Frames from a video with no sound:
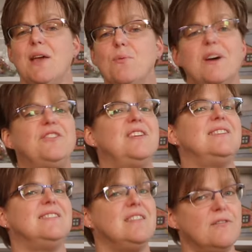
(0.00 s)
It
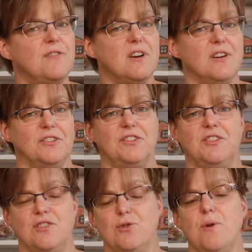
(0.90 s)
wasn't difficult to
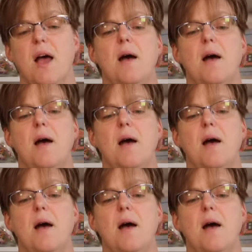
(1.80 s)
do,